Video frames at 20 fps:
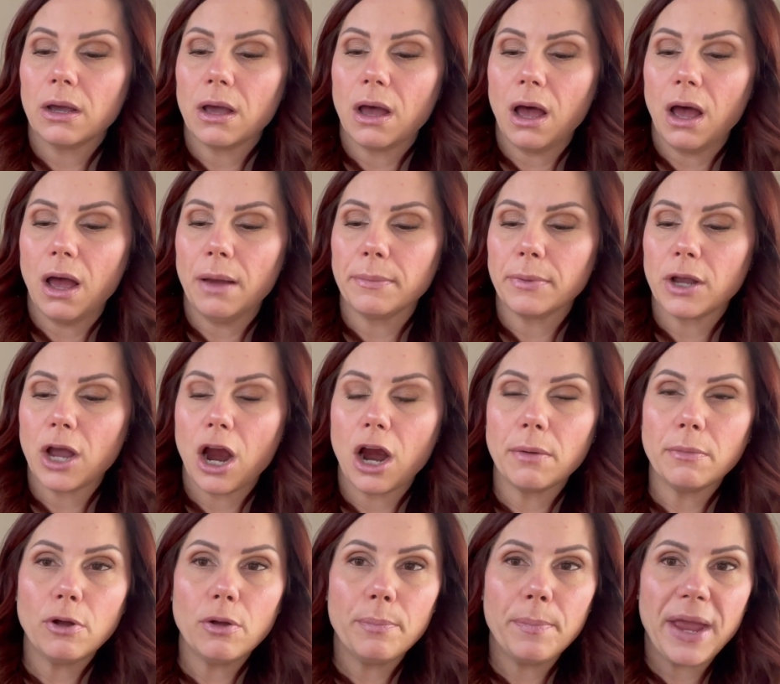Um,
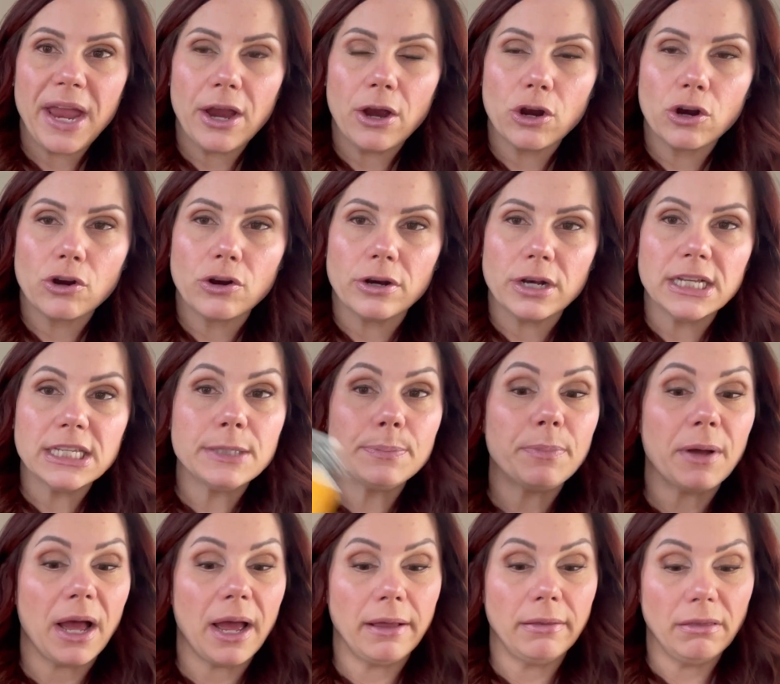caramel pear crisp.
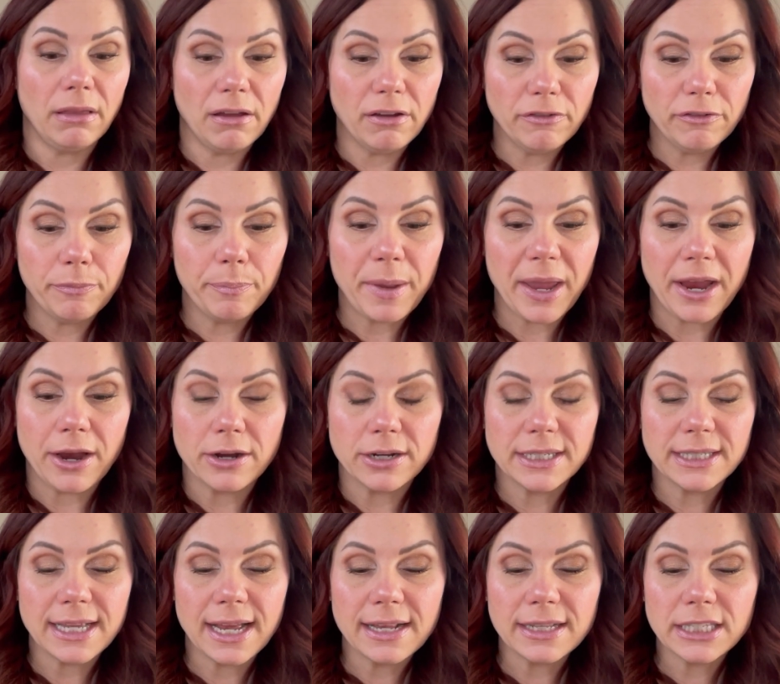I love pear
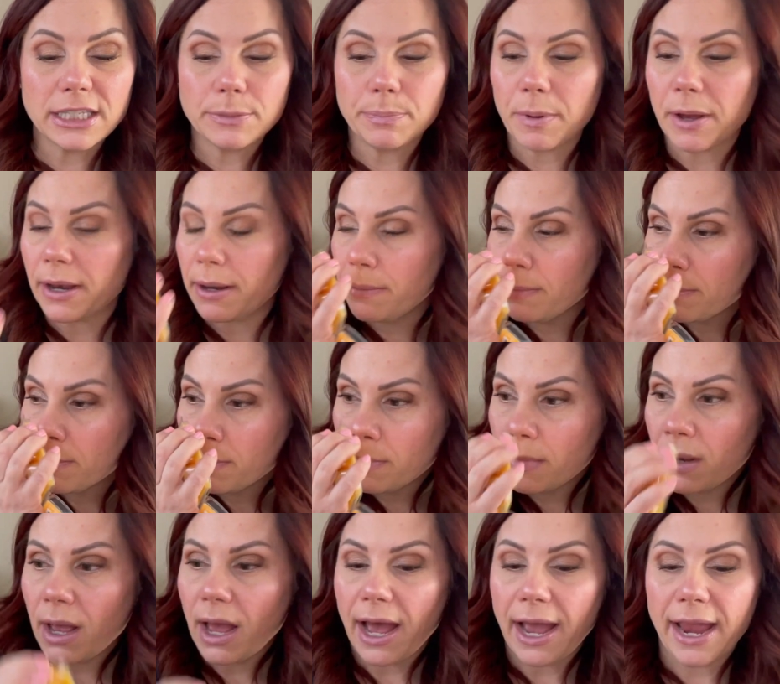scents, but
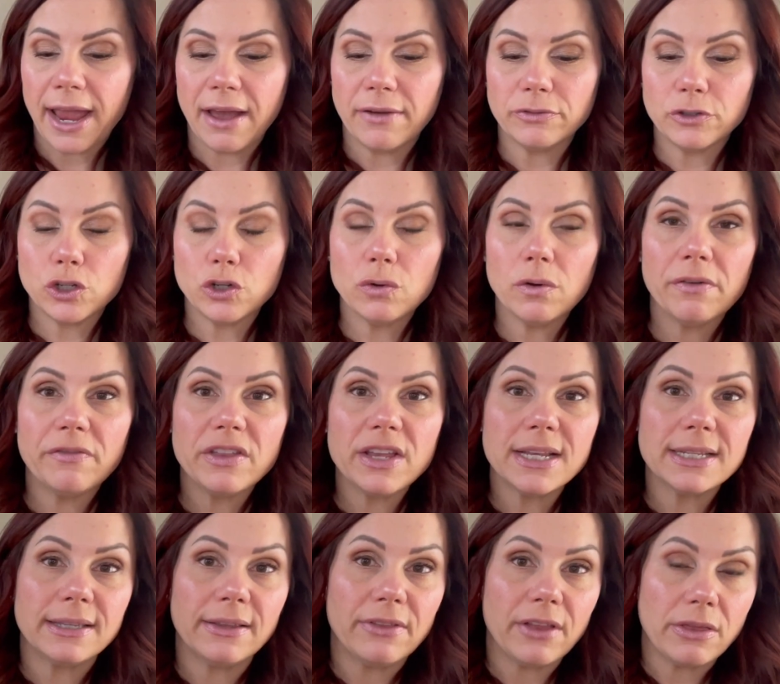I have two of
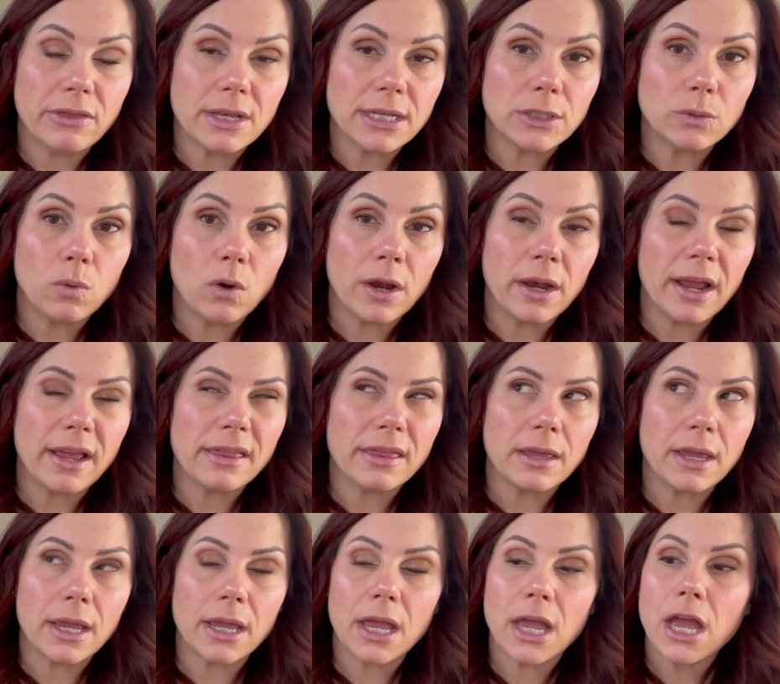these and then this one, I
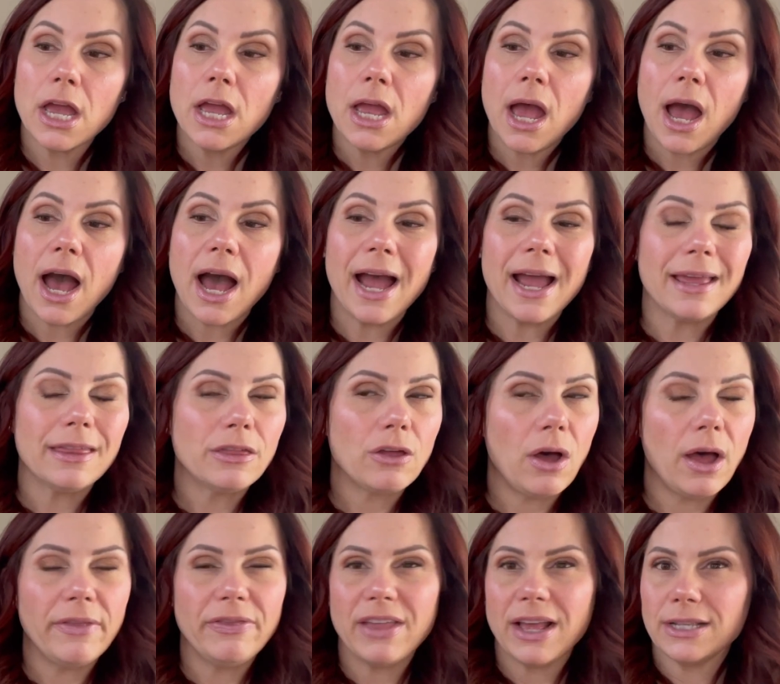think. I
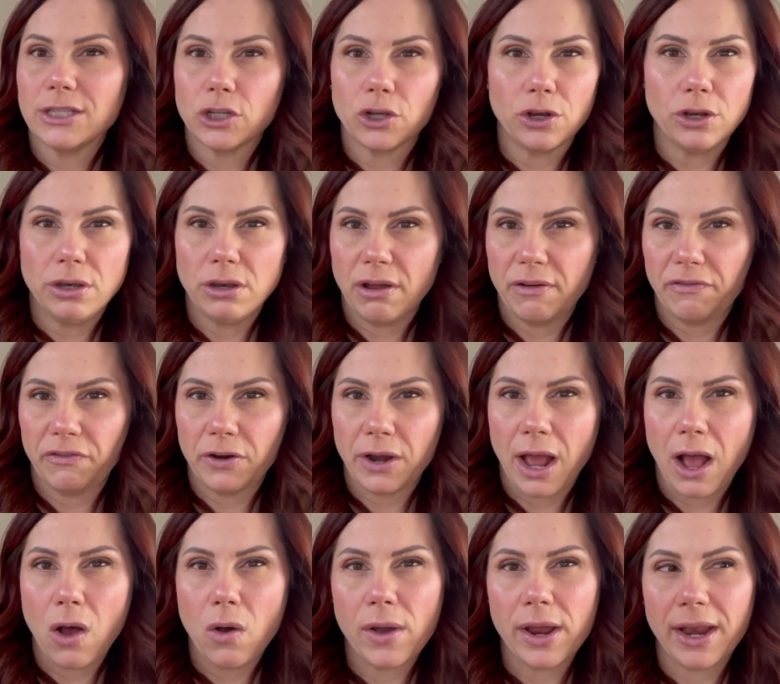thought that's good enough for
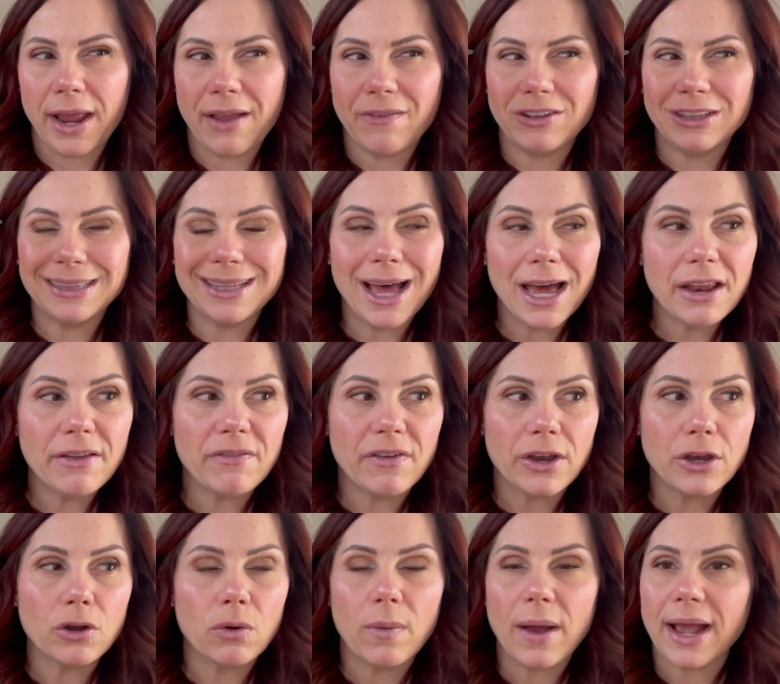now. And I have a lot of
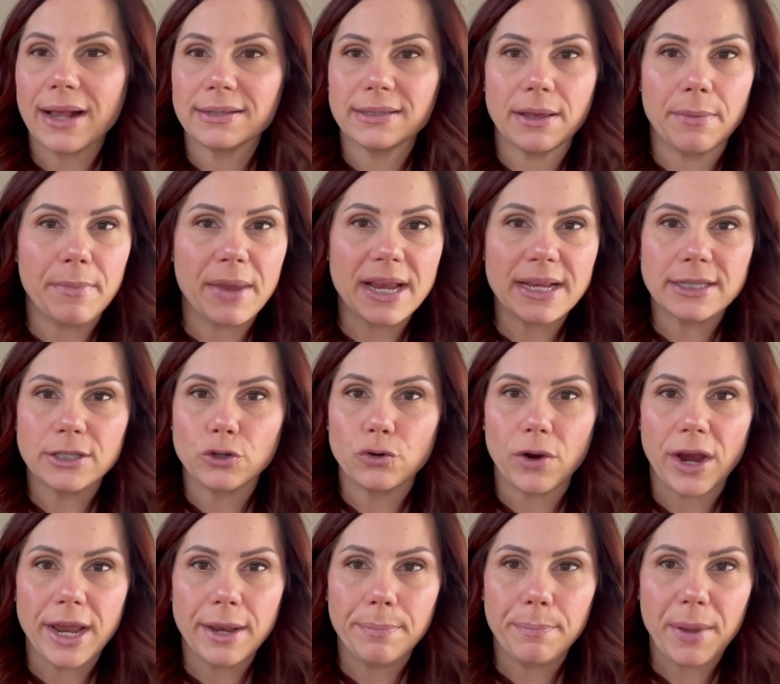vendor wax that makes
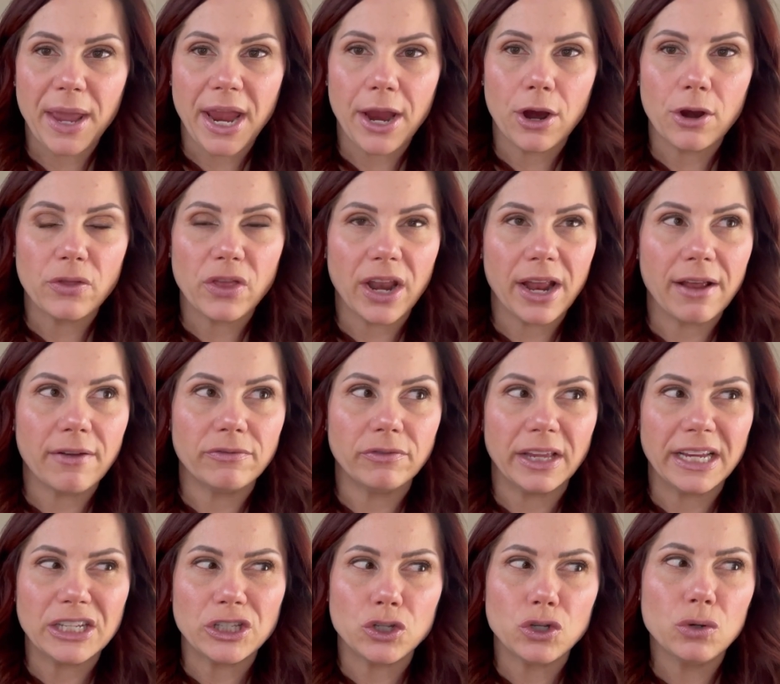great pear that I have
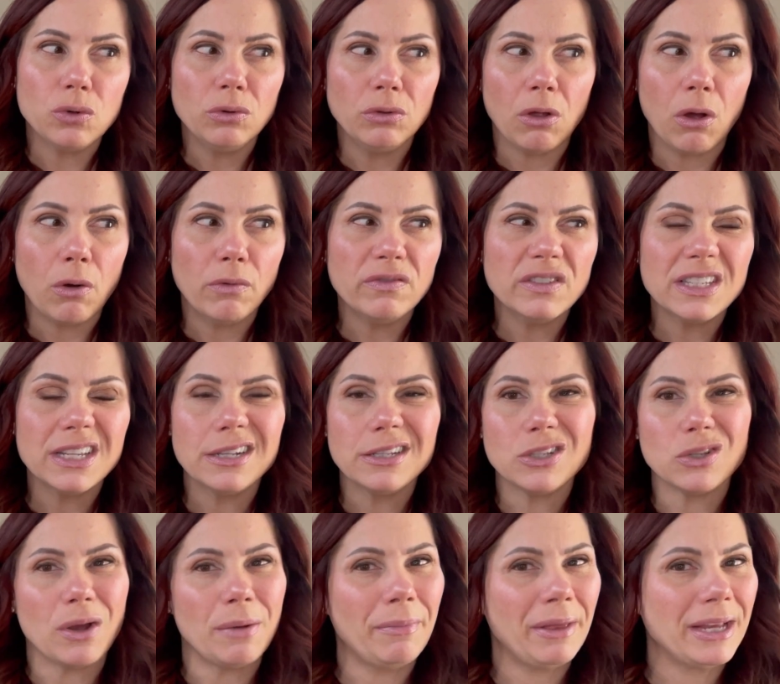like two loaves in.
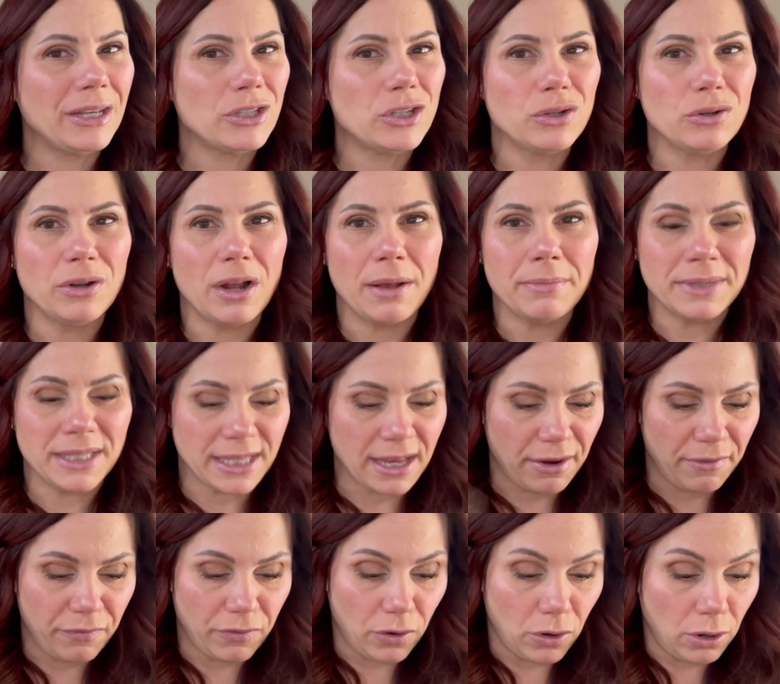So I'm like, dude, I'm
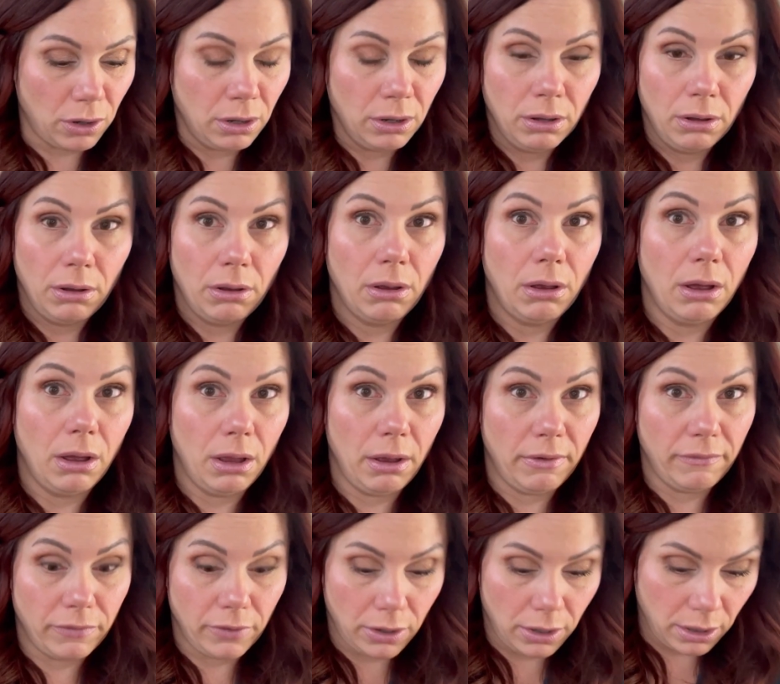set for
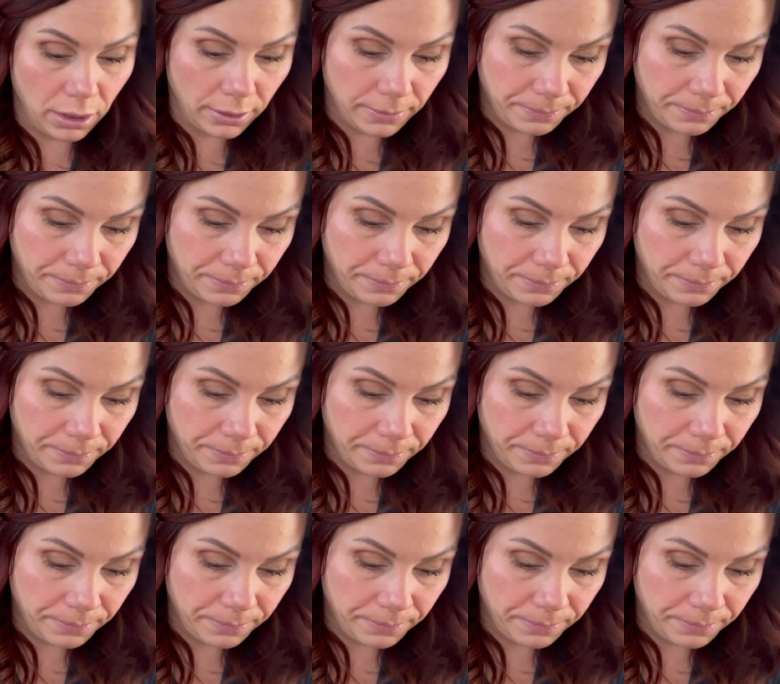ever.